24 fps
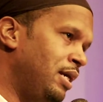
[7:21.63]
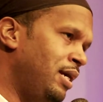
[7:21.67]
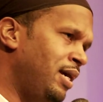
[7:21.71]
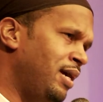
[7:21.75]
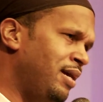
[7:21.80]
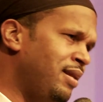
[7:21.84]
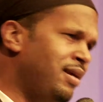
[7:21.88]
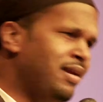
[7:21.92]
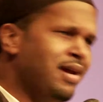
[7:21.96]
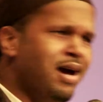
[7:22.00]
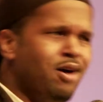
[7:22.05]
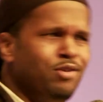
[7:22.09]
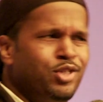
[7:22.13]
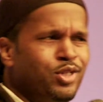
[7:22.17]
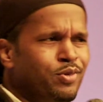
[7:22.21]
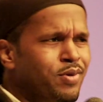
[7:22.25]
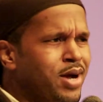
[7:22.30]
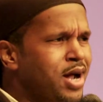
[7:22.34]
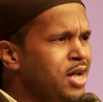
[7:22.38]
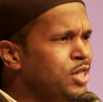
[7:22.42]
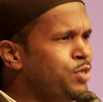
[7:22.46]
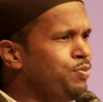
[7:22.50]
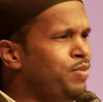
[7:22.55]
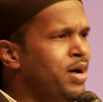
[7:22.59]
and then I was
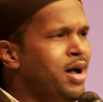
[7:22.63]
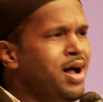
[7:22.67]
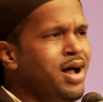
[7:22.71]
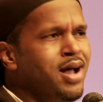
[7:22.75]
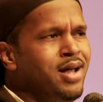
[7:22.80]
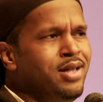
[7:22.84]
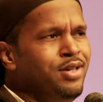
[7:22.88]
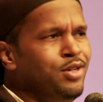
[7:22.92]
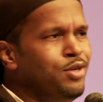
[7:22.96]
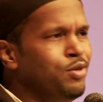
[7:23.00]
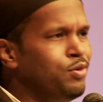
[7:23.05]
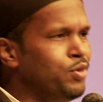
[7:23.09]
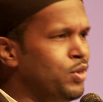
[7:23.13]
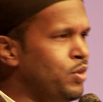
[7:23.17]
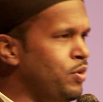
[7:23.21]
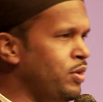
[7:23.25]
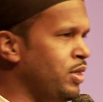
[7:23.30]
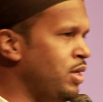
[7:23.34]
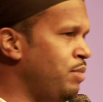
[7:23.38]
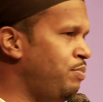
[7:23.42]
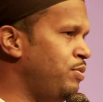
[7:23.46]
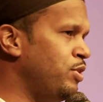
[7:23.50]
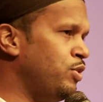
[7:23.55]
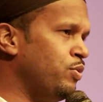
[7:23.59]
harassed by,
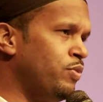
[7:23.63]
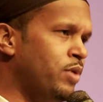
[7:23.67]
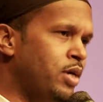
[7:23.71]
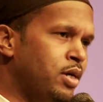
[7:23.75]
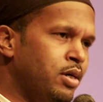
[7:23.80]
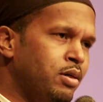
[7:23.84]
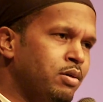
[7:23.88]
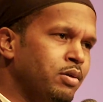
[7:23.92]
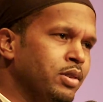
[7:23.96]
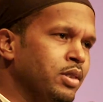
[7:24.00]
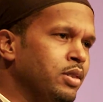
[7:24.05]
growing up as well,